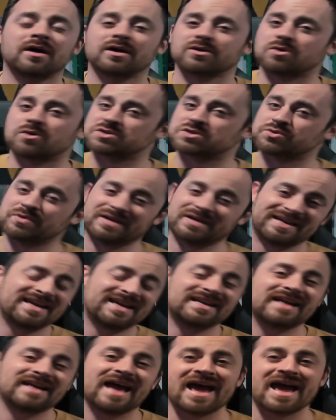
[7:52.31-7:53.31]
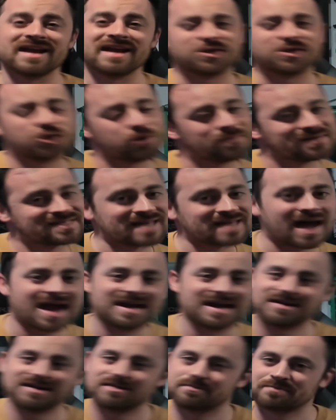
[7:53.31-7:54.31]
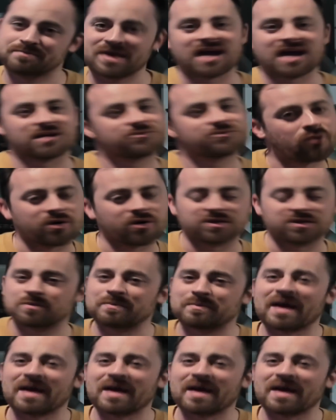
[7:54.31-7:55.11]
Costa Rica getting ahead, Cuba tying it, back, forth.